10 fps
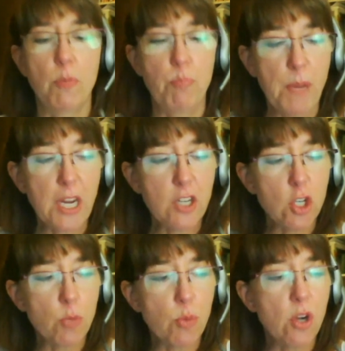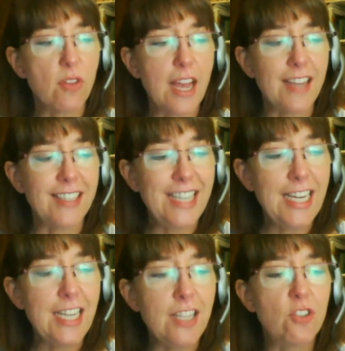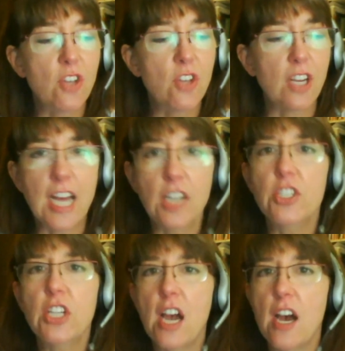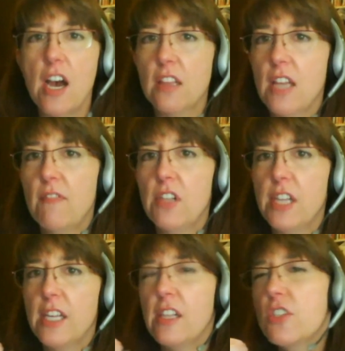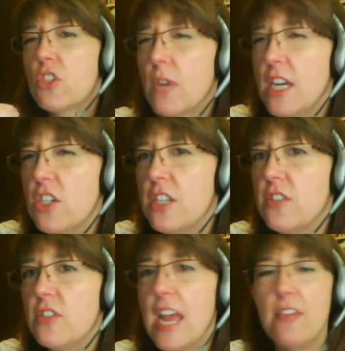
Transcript: picture book that needs the Caldecott level illustrations